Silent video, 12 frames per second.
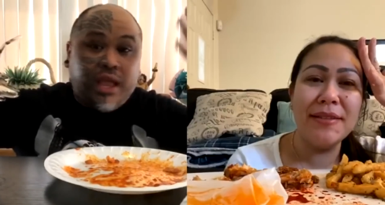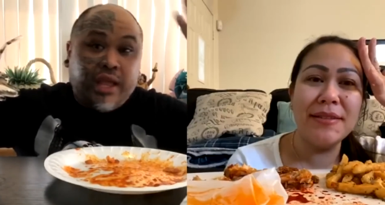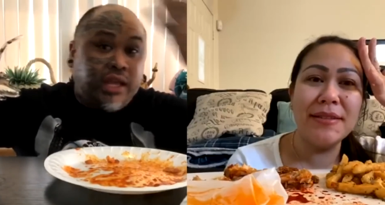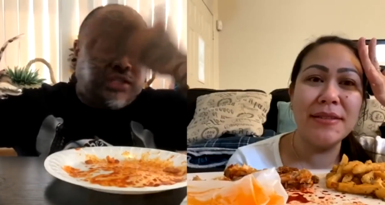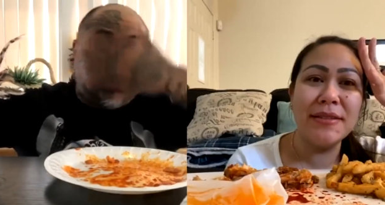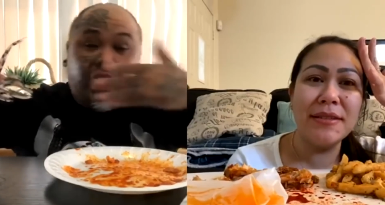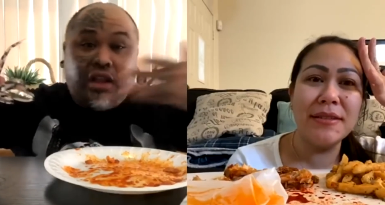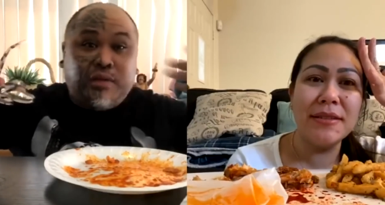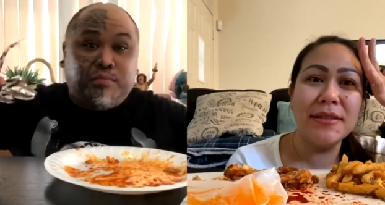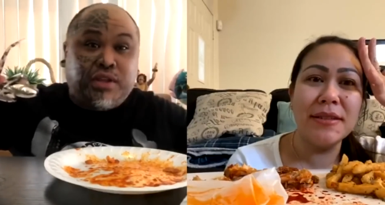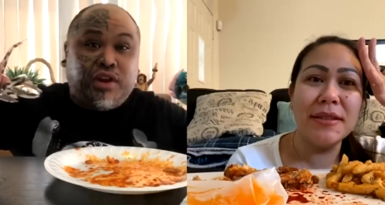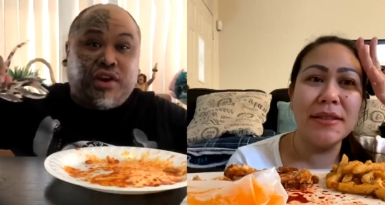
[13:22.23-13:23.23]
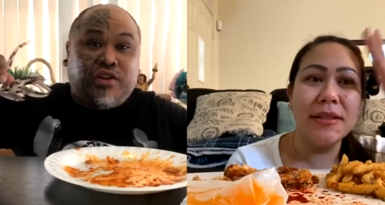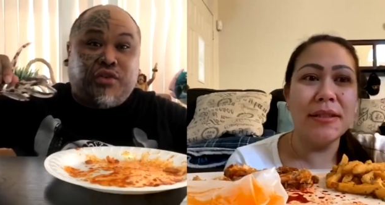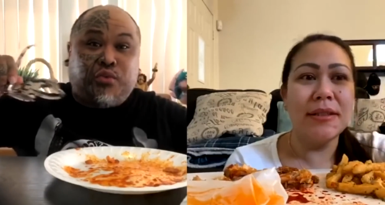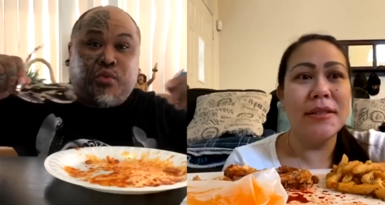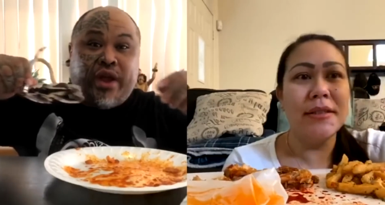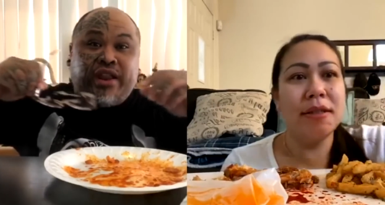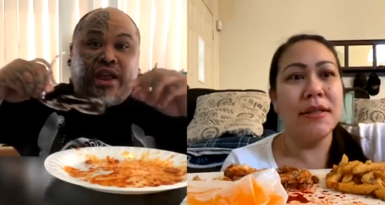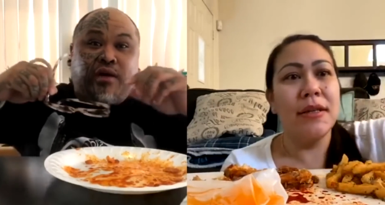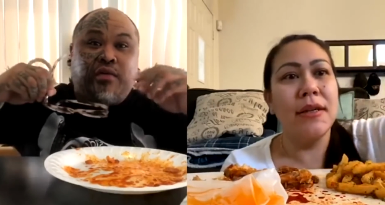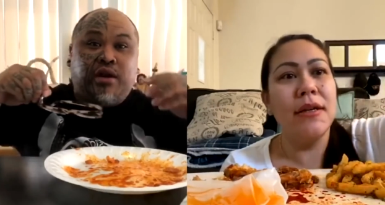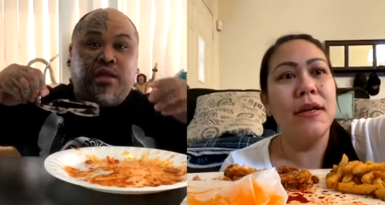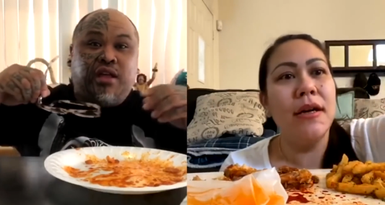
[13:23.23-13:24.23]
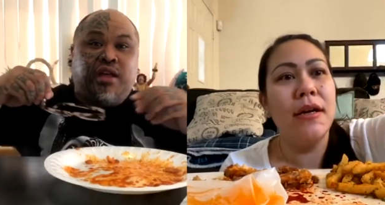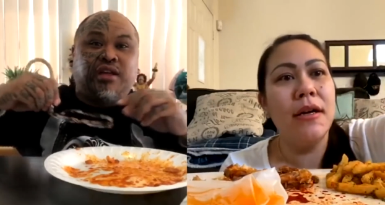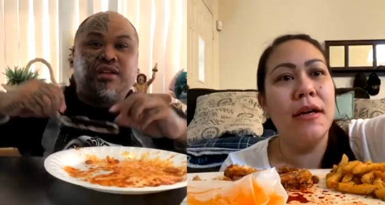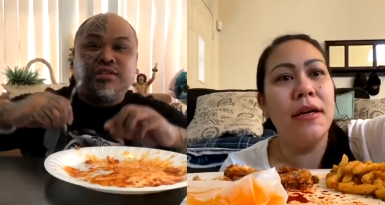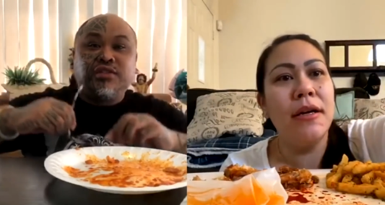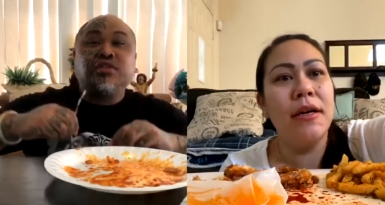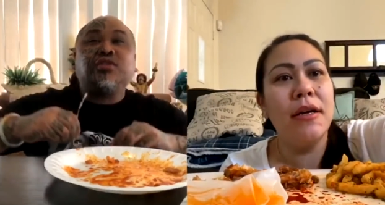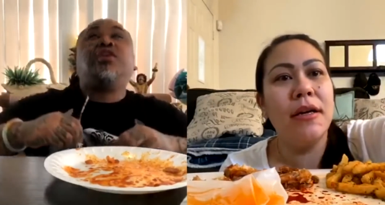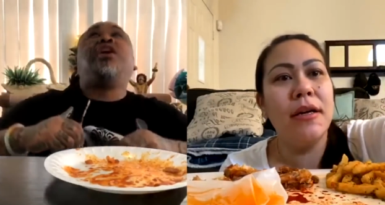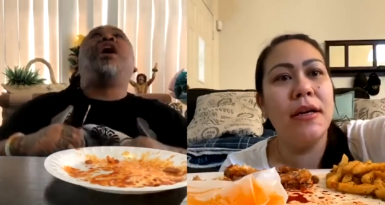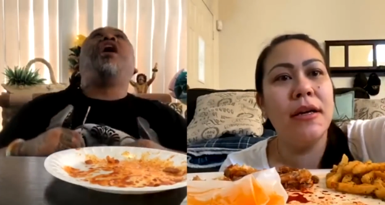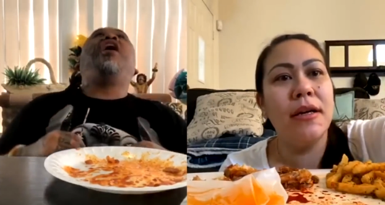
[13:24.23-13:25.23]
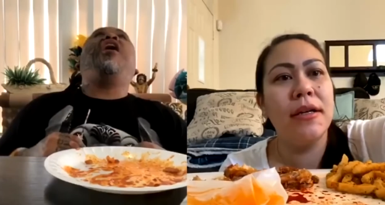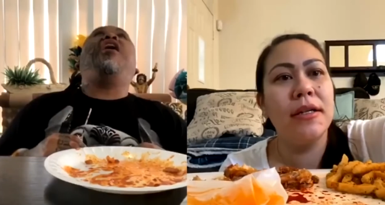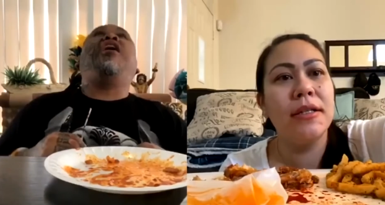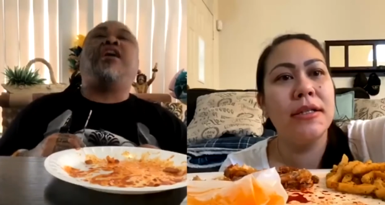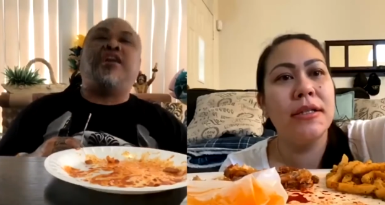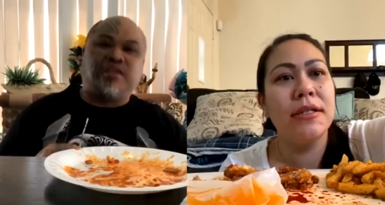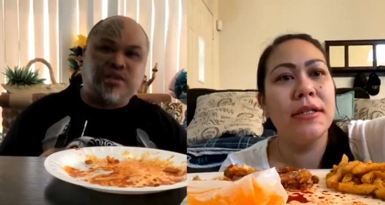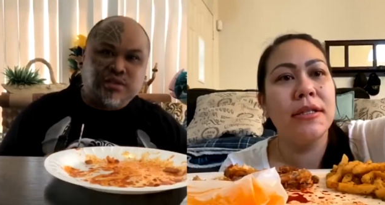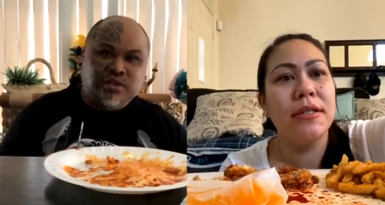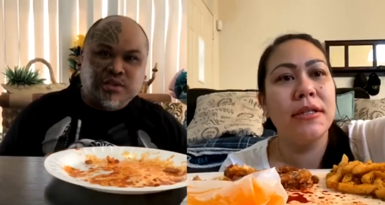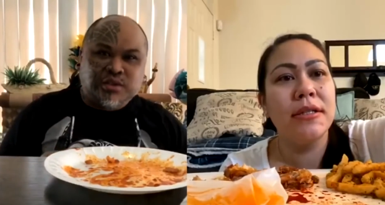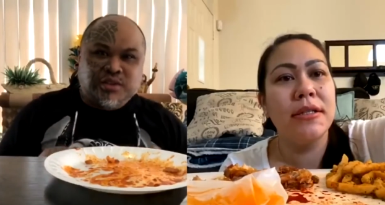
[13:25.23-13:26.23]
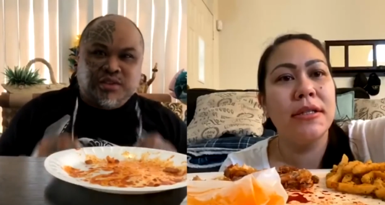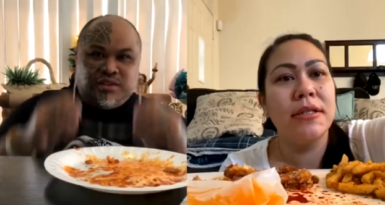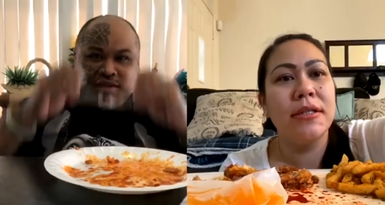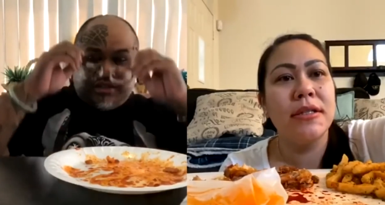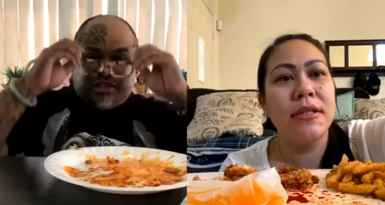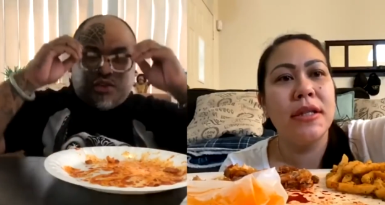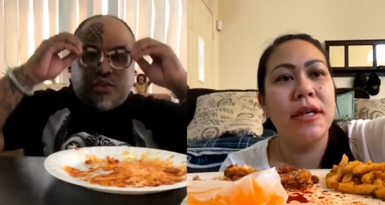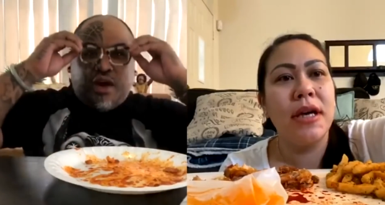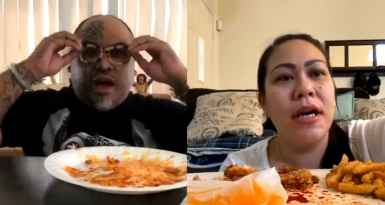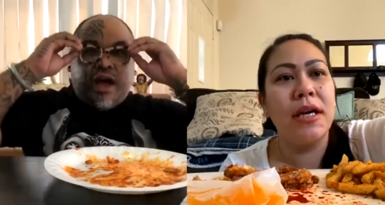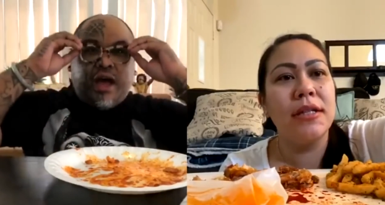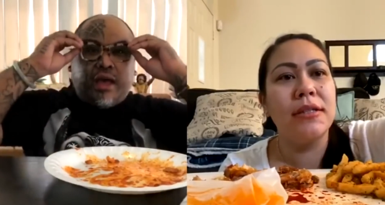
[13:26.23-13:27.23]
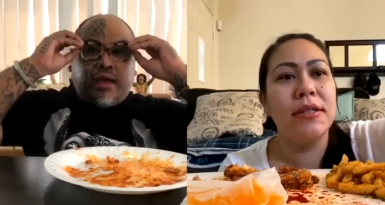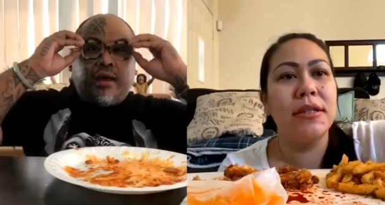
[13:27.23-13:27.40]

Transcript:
Speaker 1: It's all a blur right now. Ah so hard.